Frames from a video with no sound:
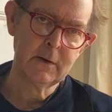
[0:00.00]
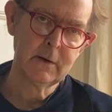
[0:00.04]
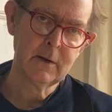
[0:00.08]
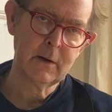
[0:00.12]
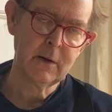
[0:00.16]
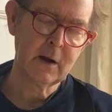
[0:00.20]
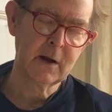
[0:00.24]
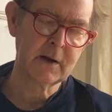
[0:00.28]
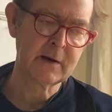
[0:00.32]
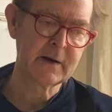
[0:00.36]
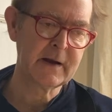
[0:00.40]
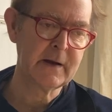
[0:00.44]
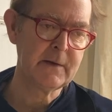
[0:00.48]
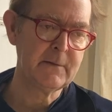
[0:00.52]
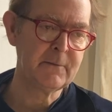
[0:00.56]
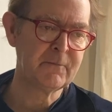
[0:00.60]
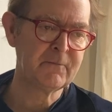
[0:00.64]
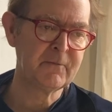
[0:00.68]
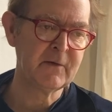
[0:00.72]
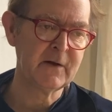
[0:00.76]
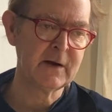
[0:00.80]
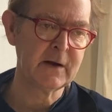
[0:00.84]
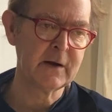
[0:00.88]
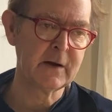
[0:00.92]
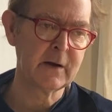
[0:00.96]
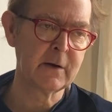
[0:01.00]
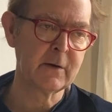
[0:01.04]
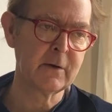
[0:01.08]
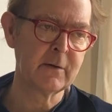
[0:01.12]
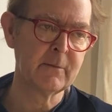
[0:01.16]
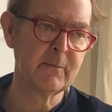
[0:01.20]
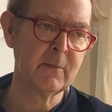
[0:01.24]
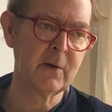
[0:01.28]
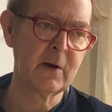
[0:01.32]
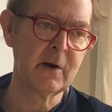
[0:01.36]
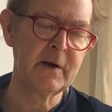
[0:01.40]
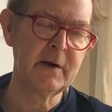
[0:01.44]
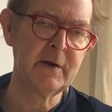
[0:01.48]
I keep feeling that
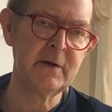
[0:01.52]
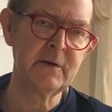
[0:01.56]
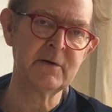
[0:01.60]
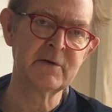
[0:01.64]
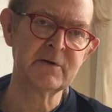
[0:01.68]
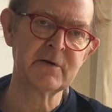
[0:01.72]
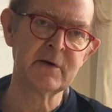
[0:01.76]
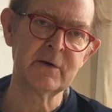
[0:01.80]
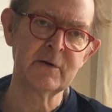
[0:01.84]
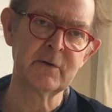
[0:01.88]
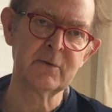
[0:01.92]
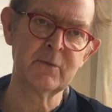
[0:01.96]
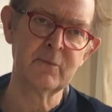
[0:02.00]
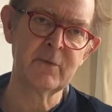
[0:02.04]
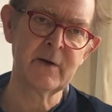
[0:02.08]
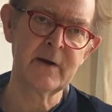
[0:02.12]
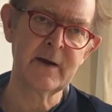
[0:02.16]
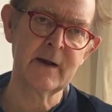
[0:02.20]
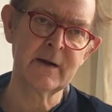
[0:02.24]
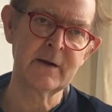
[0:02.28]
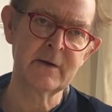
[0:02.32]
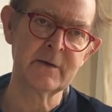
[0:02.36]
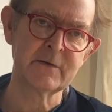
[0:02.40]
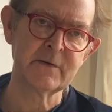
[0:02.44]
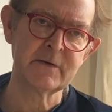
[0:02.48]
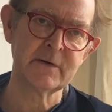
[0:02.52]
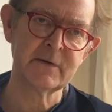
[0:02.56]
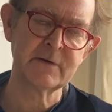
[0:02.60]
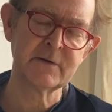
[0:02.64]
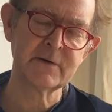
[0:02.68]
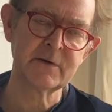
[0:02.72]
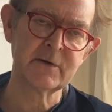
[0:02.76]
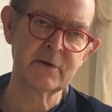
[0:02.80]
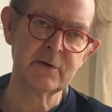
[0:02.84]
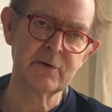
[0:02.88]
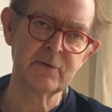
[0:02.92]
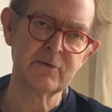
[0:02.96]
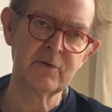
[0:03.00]
my internal reality is
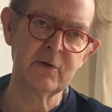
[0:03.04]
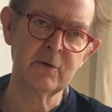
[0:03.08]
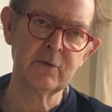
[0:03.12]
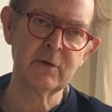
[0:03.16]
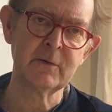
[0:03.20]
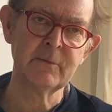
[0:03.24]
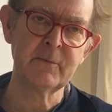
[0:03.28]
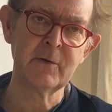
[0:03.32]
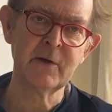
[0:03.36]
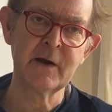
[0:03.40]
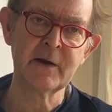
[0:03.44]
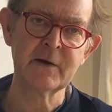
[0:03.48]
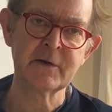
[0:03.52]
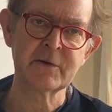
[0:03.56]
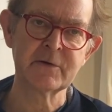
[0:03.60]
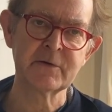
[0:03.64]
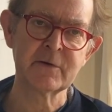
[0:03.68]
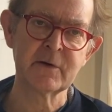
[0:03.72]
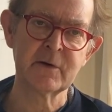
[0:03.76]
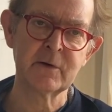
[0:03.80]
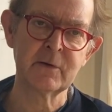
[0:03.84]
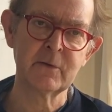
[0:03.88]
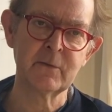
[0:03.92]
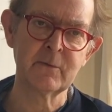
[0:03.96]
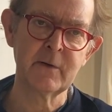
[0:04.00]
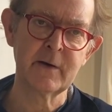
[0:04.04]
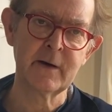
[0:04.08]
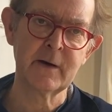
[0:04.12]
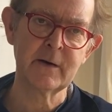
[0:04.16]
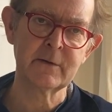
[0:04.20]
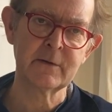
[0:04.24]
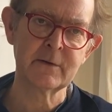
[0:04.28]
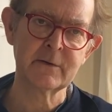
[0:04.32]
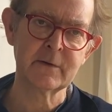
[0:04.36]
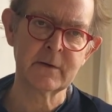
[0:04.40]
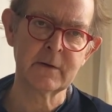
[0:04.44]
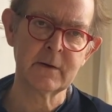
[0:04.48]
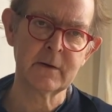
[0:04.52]
controlling my external
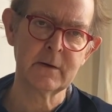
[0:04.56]
reality.